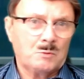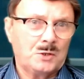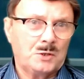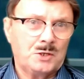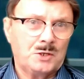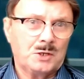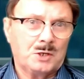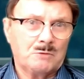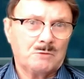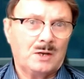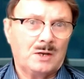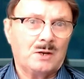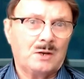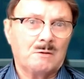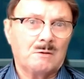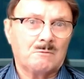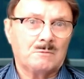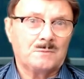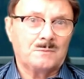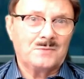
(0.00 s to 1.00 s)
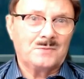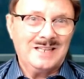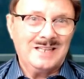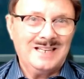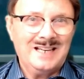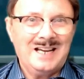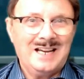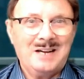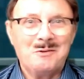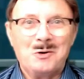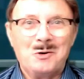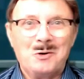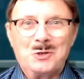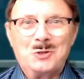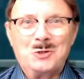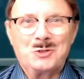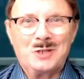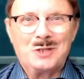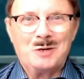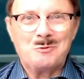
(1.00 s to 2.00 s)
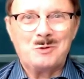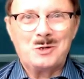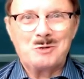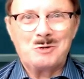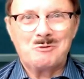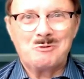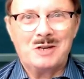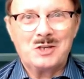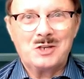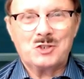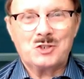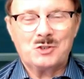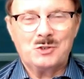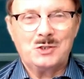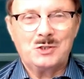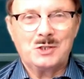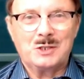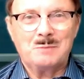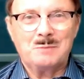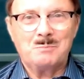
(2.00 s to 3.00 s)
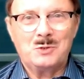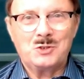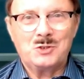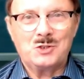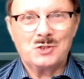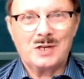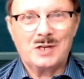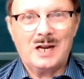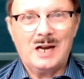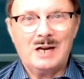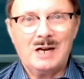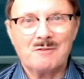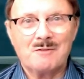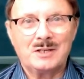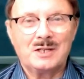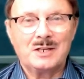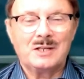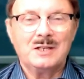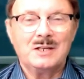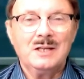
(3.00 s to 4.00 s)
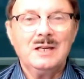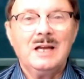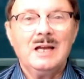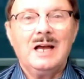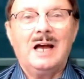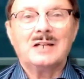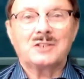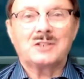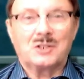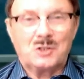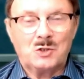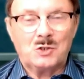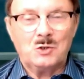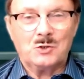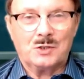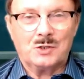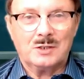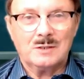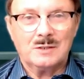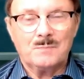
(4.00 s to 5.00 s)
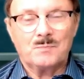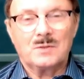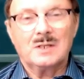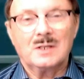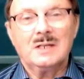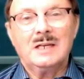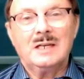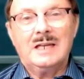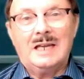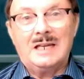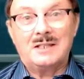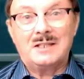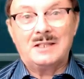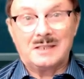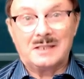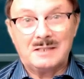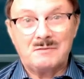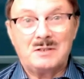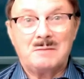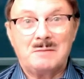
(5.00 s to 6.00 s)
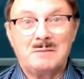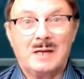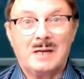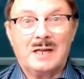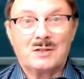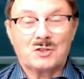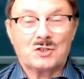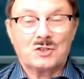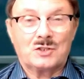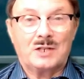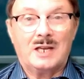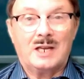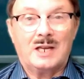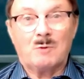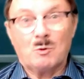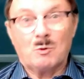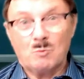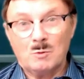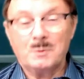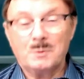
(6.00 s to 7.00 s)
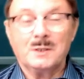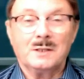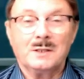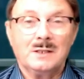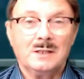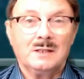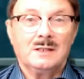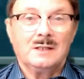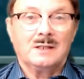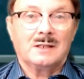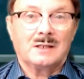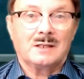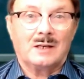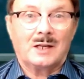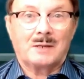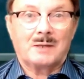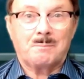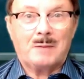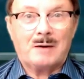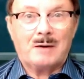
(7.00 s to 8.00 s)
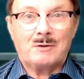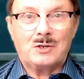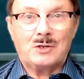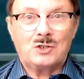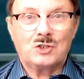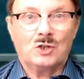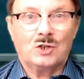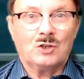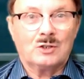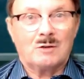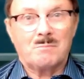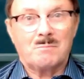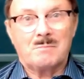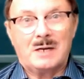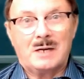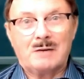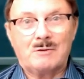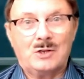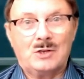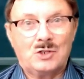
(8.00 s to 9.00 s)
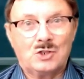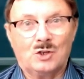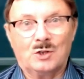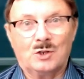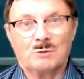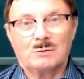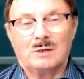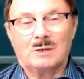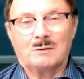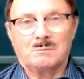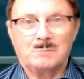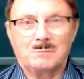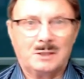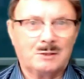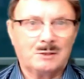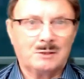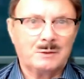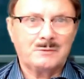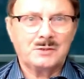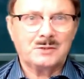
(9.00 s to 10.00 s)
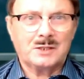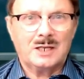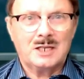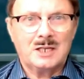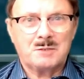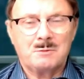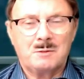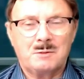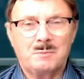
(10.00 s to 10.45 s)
where you can, I won't use that word register, you can put your car in it as an owner in the living man's name or woman, like Barry John or Mary John, or Mary, whoever the case